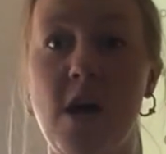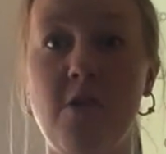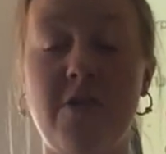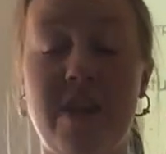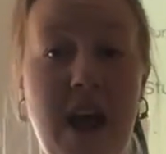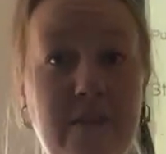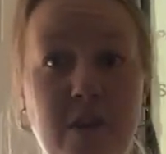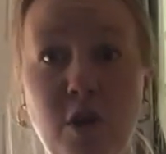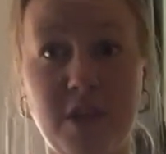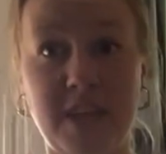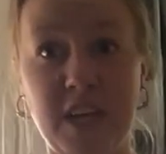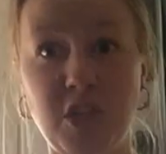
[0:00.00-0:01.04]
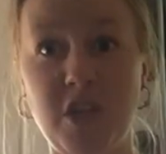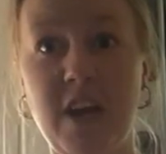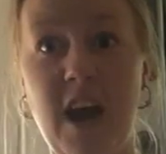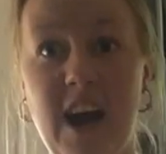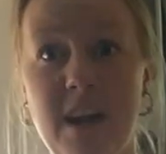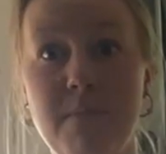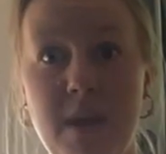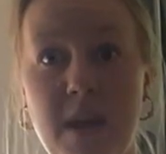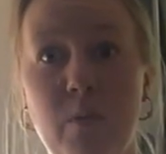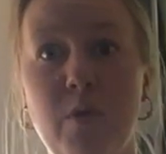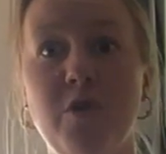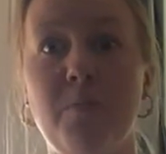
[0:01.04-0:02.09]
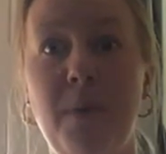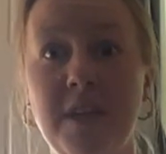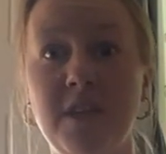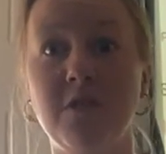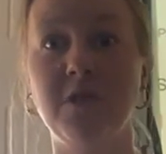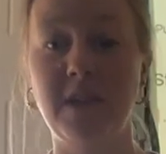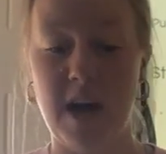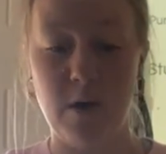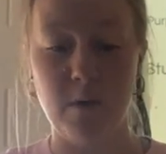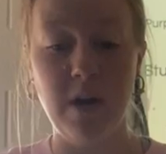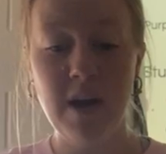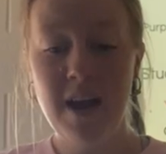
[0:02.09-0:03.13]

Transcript: other than having your attention on me with your pencil down.